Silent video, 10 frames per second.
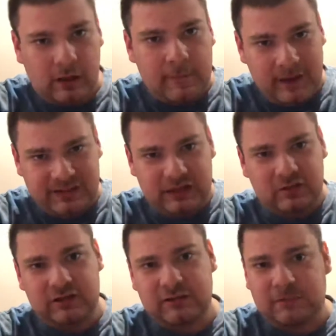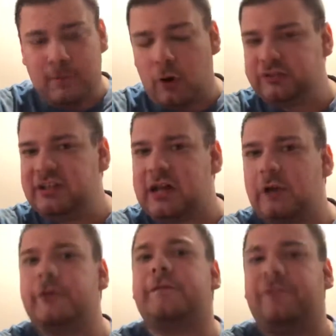basically
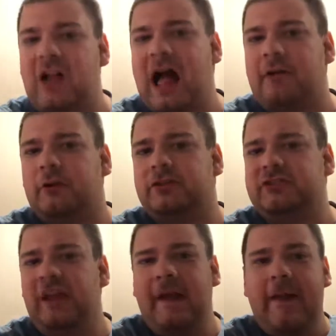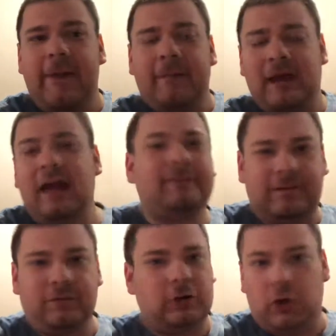multicolored flowers that have
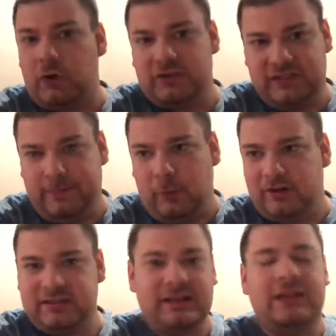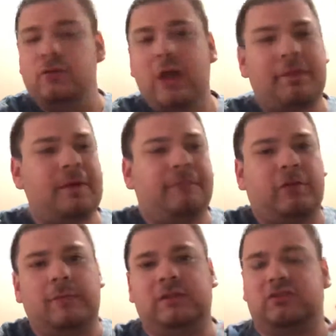different currency points. And you get them
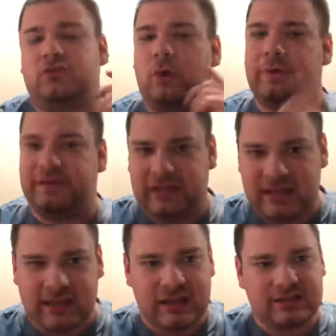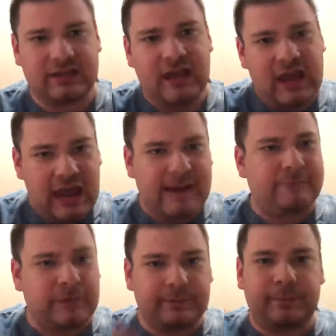from destroying the tikis and
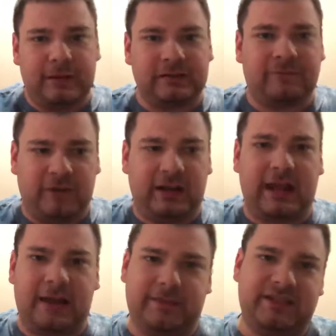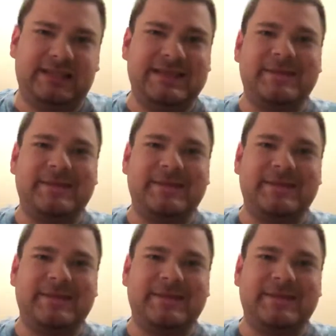from defeating enemies.